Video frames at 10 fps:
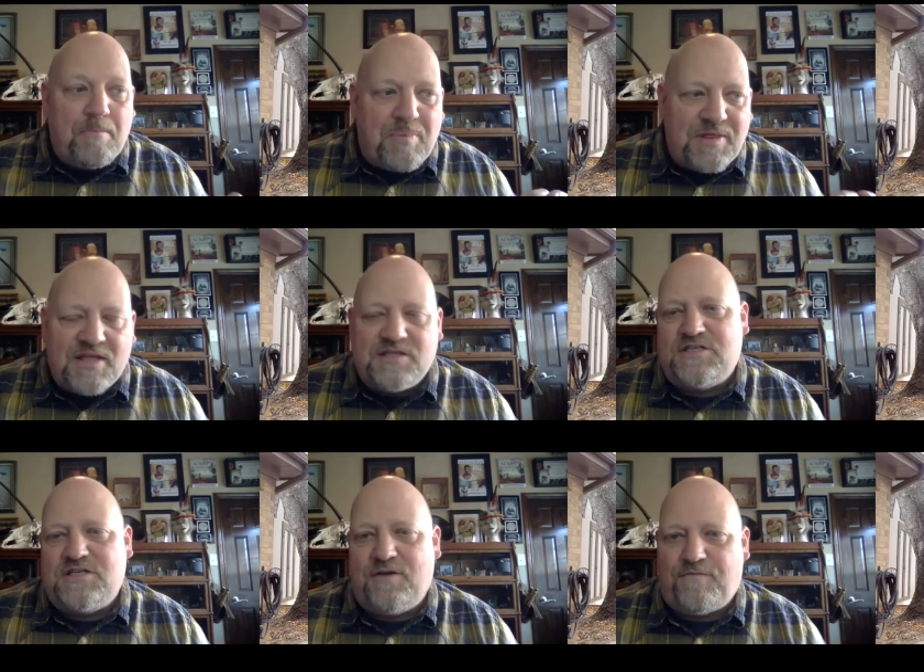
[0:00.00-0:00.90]
but then
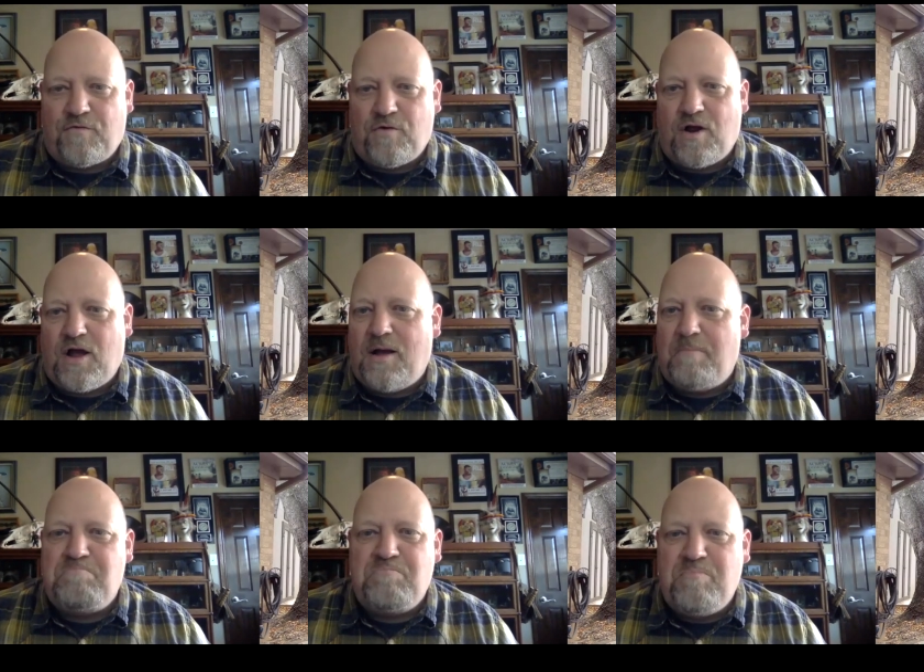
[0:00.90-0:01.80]
sit for
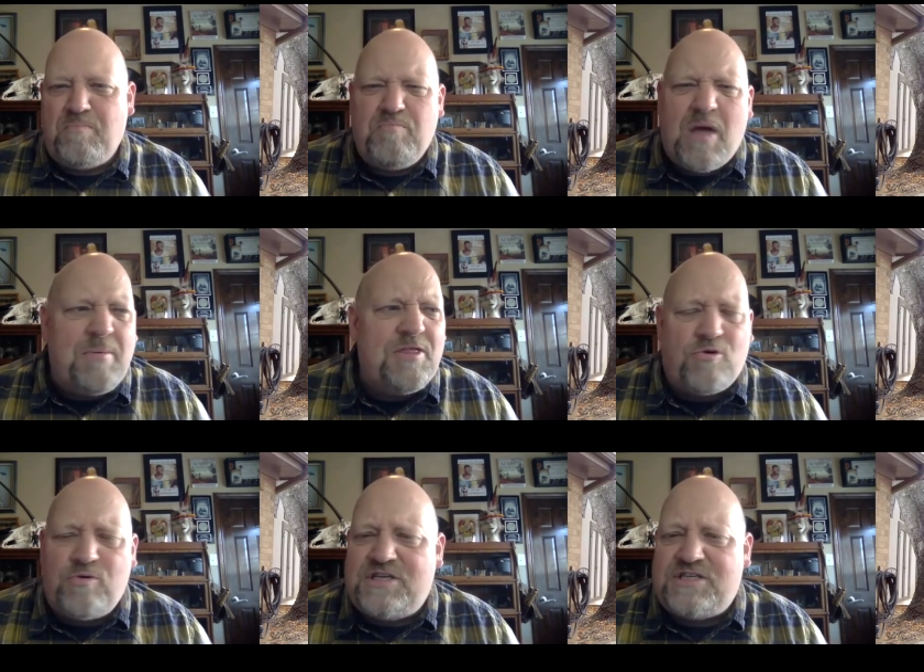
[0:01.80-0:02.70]
maybe
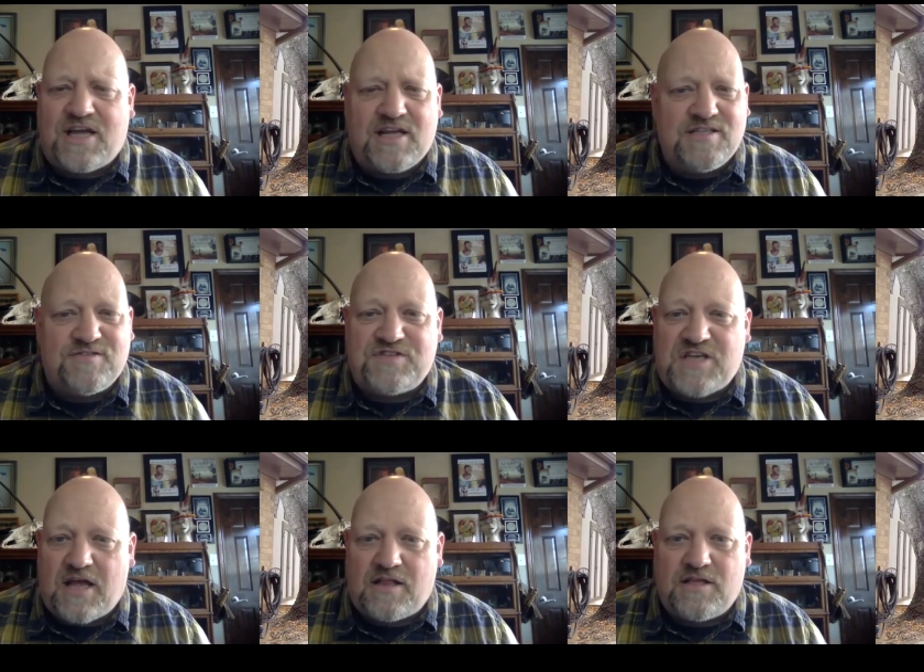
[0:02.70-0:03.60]
30 seconds of
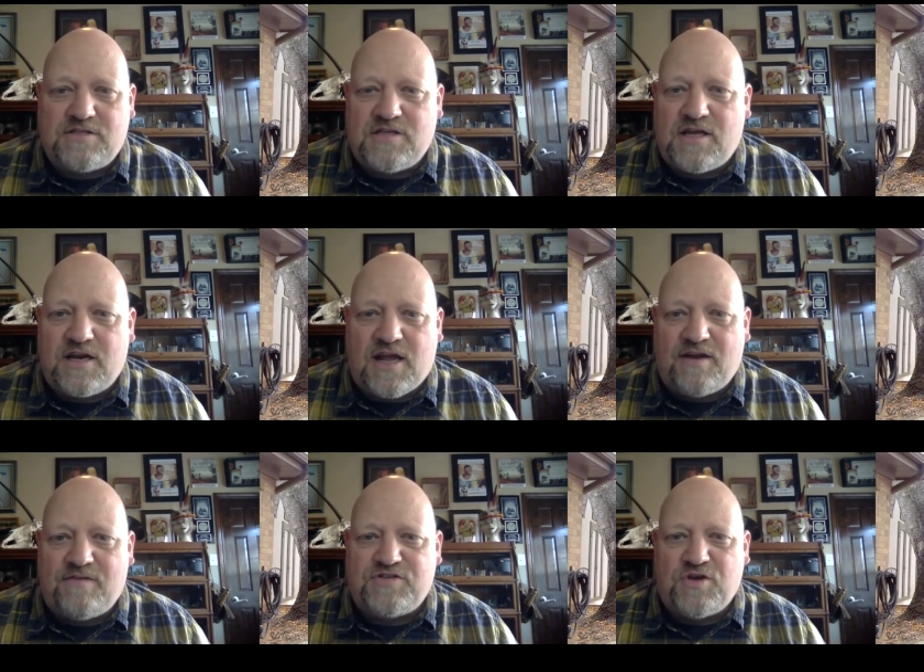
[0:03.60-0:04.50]
silence. Let it kind
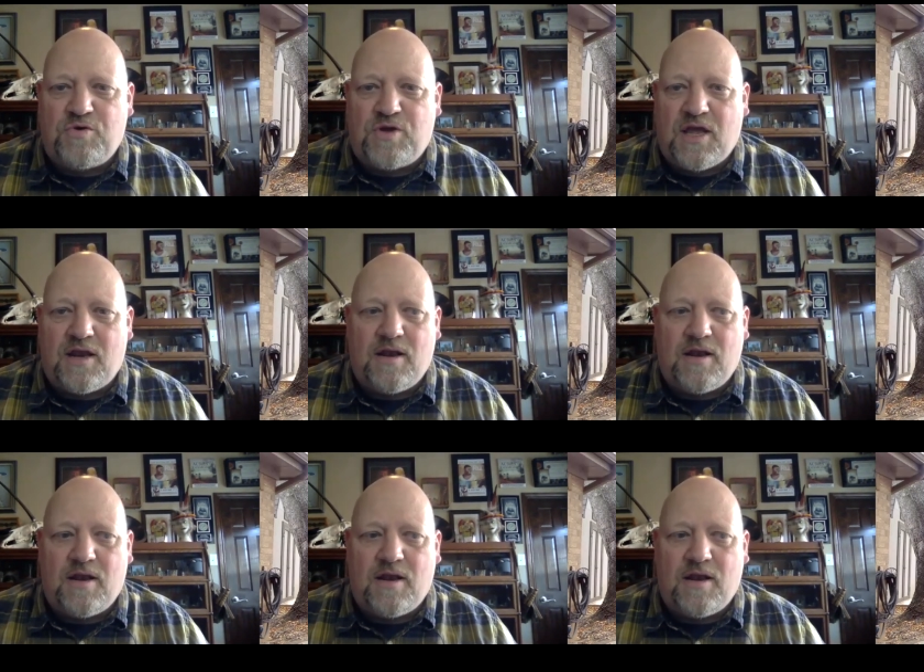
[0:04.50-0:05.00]
of soak in.